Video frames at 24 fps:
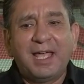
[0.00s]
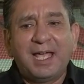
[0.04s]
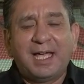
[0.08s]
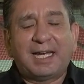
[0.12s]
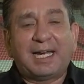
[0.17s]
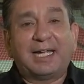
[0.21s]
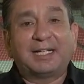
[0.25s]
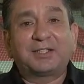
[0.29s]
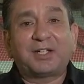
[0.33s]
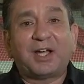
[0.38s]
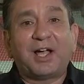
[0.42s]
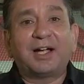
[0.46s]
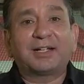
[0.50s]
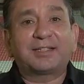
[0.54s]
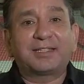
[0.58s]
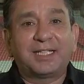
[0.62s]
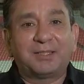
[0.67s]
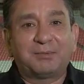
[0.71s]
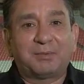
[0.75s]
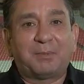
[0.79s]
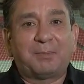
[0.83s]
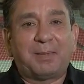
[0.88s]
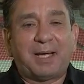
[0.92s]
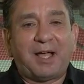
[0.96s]
And I talked to
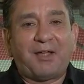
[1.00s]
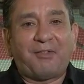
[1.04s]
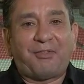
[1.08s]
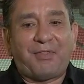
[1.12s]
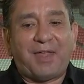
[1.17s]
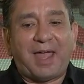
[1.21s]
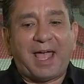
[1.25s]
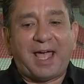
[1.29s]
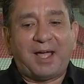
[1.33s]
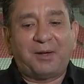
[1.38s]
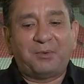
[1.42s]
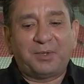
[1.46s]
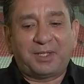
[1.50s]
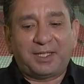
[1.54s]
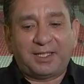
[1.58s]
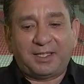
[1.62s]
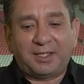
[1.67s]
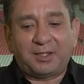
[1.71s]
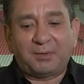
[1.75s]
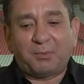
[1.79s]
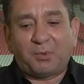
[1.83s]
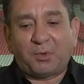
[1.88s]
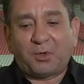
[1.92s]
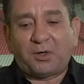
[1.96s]
him about that, and we're going to
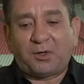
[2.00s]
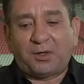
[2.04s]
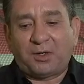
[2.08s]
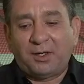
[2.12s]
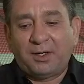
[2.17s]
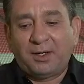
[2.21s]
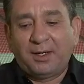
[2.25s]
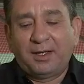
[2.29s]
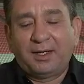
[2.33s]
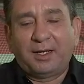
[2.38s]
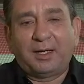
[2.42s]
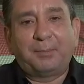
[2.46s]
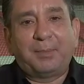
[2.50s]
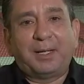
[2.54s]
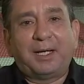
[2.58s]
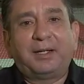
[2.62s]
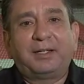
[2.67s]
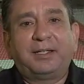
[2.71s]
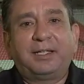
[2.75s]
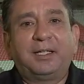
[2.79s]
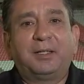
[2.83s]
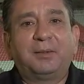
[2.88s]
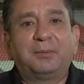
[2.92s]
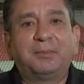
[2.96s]
hear more
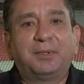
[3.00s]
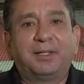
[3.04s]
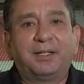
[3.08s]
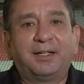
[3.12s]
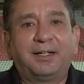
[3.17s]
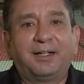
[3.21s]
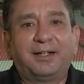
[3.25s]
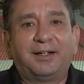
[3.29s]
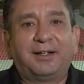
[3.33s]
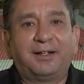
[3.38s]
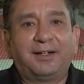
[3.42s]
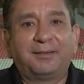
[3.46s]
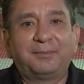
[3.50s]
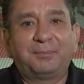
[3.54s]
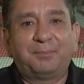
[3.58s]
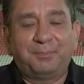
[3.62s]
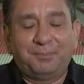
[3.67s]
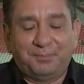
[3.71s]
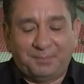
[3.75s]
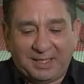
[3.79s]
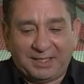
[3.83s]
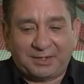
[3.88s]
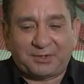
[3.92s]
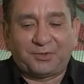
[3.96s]
about him, uh,
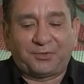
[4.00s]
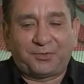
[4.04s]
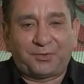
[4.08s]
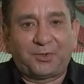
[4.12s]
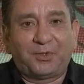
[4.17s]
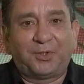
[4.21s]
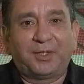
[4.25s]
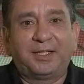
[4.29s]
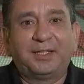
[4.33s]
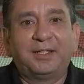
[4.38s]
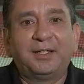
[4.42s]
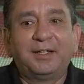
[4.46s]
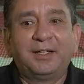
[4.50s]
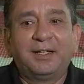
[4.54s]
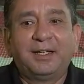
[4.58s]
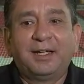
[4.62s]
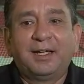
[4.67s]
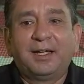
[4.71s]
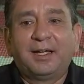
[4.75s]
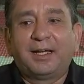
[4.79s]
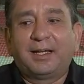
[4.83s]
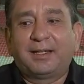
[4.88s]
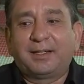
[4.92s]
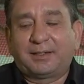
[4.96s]
Michael Floyd,
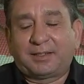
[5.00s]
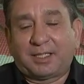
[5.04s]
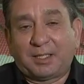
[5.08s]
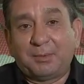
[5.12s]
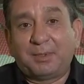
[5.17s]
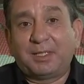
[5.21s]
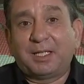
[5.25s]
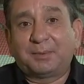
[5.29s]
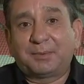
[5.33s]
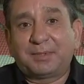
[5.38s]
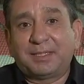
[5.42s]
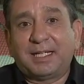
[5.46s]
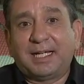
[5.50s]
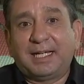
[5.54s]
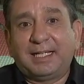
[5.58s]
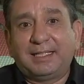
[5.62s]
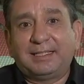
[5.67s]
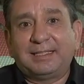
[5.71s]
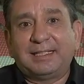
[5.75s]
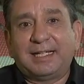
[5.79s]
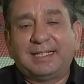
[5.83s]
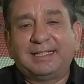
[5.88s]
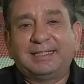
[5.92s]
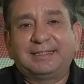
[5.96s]
coming up tonight
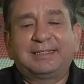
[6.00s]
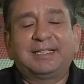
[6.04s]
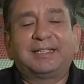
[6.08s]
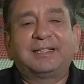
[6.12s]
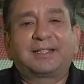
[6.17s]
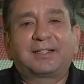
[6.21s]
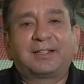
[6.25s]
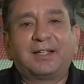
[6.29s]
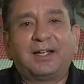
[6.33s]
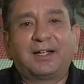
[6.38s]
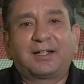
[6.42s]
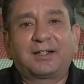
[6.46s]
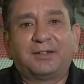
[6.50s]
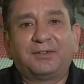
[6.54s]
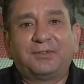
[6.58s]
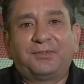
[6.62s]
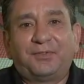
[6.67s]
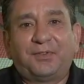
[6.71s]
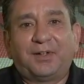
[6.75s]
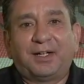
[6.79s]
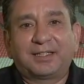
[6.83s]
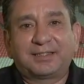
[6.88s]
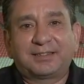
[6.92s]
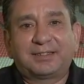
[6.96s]
at 9 and 10 o'clock on
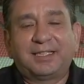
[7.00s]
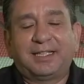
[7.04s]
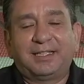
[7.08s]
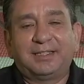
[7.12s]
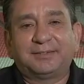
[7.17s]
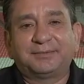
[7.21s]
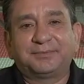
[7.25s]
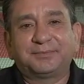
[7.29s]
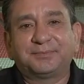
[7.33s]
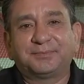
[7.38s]
Fox 10.